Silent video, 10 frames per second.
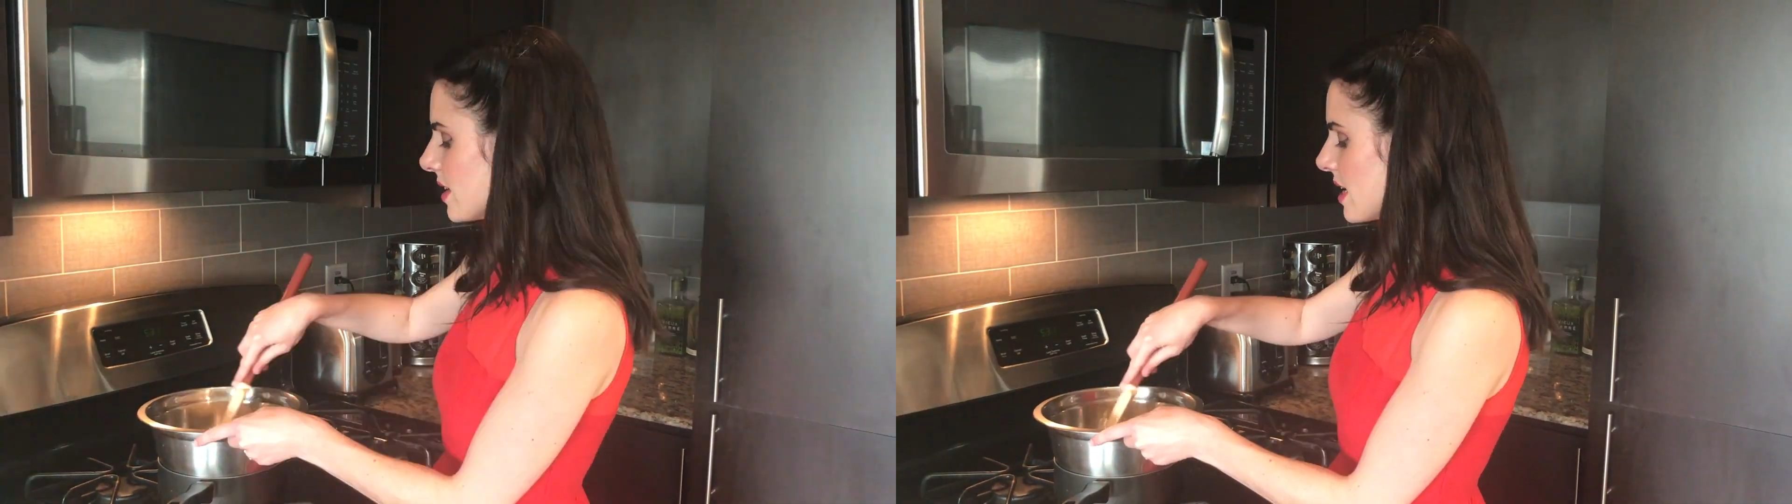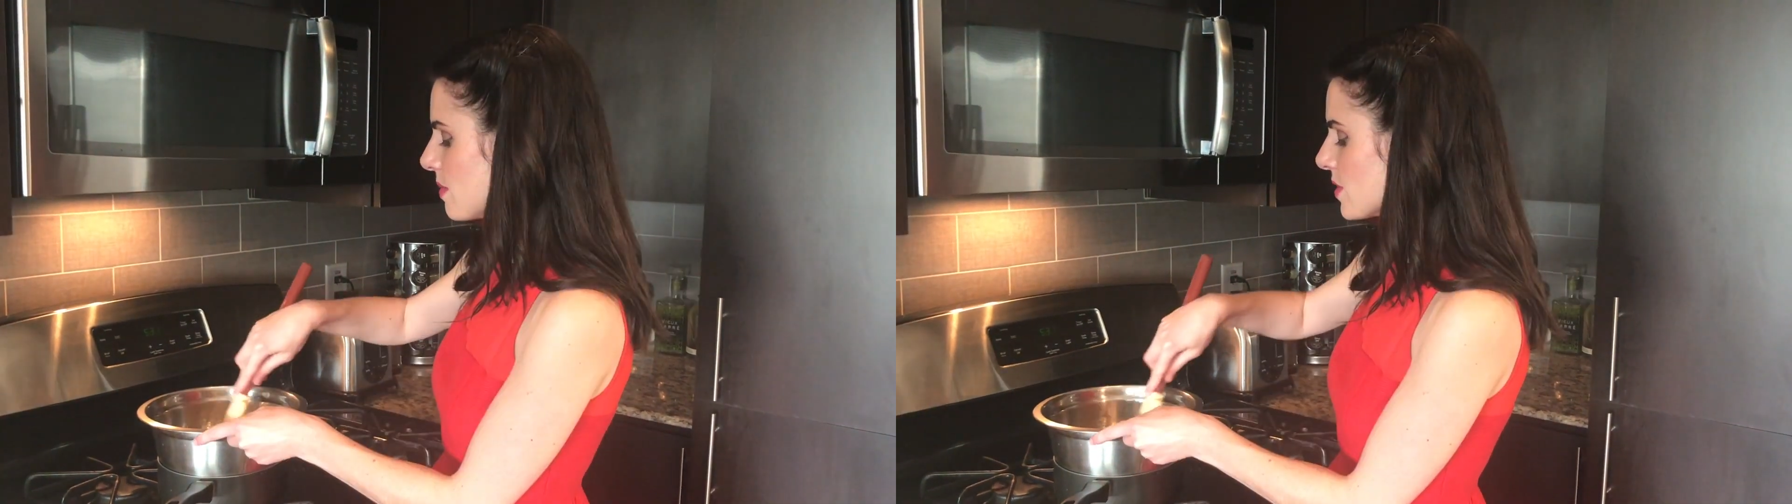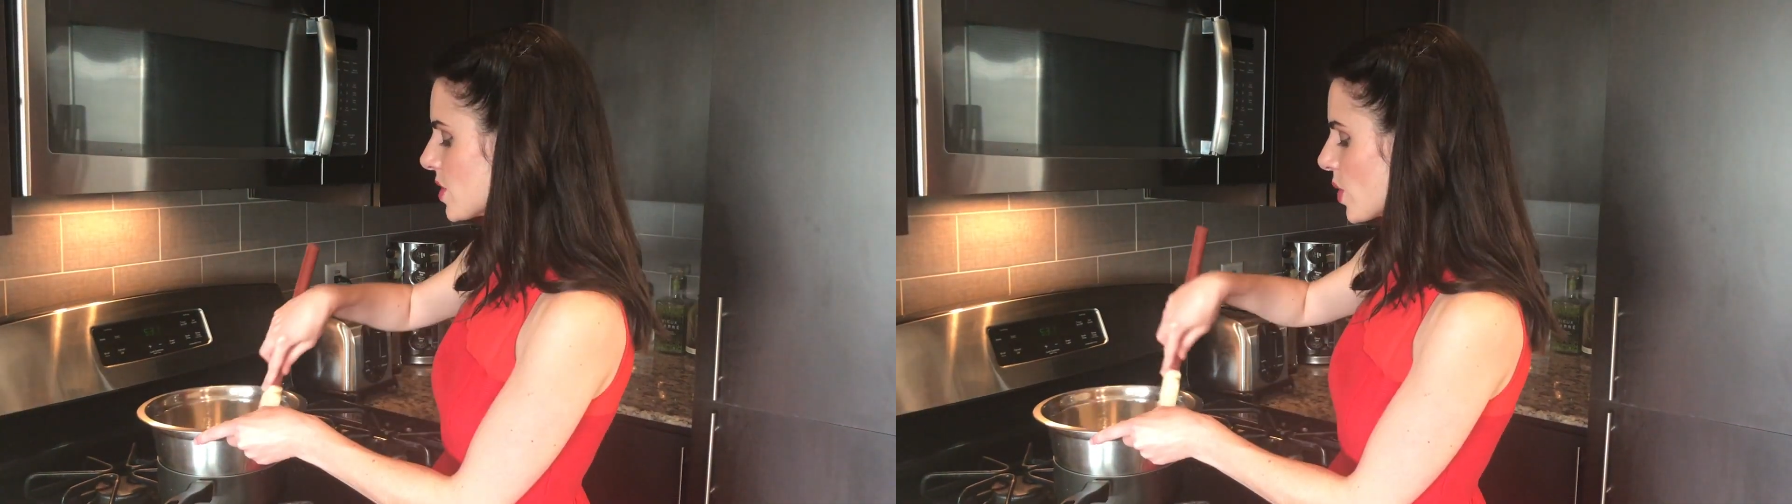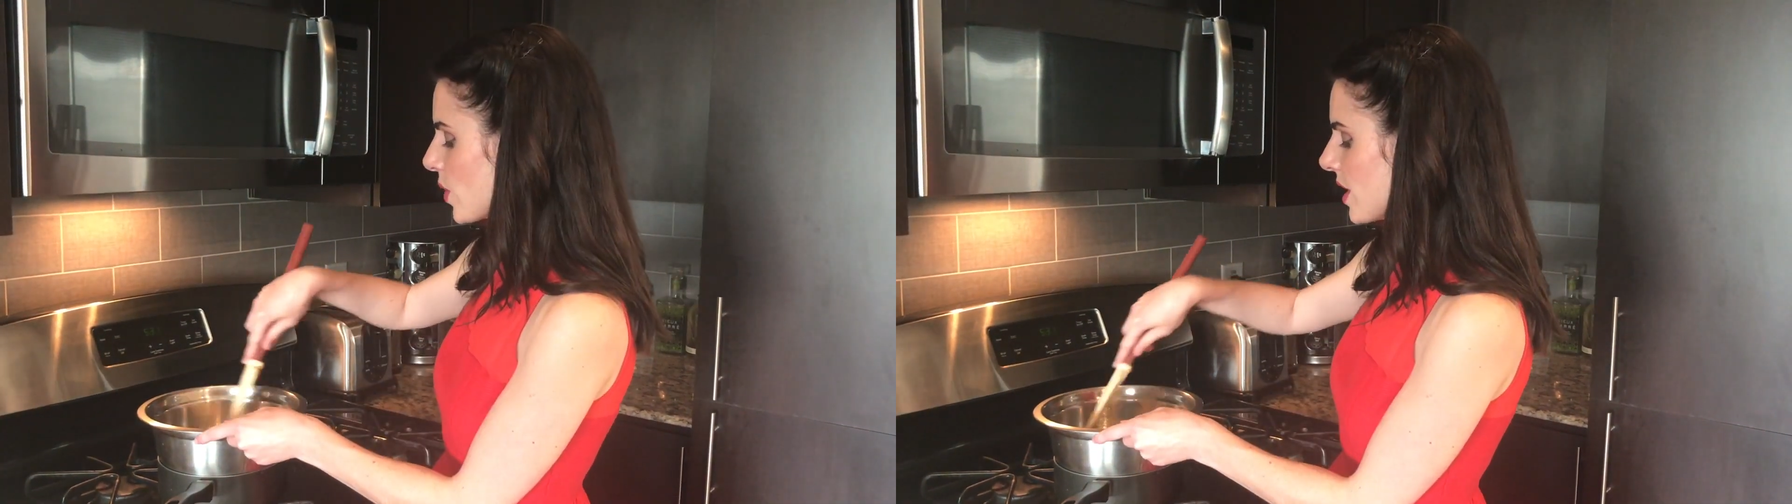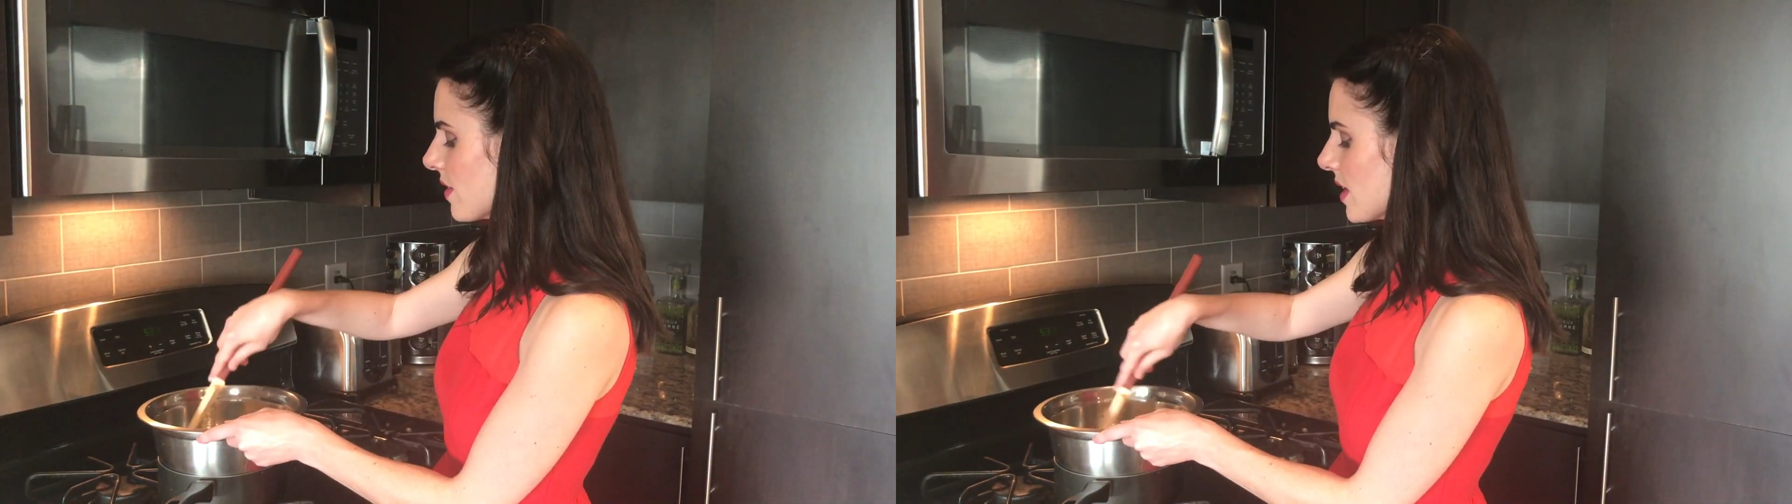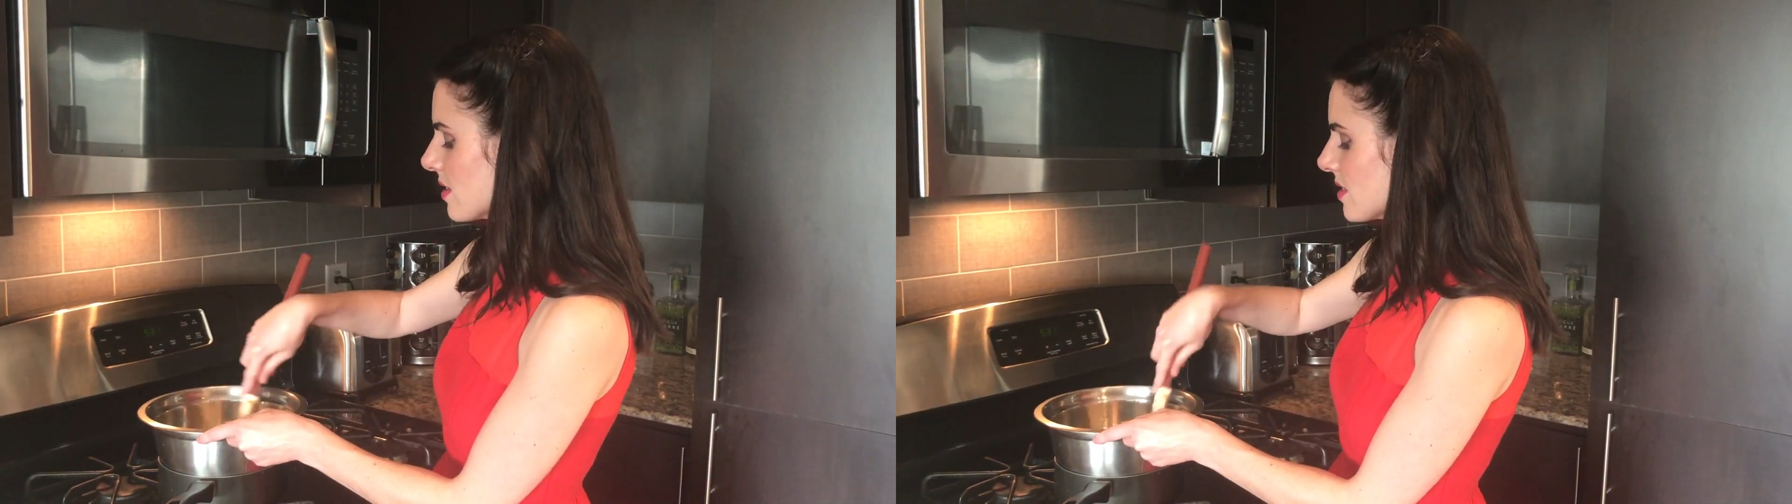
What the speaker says: Keep stirring this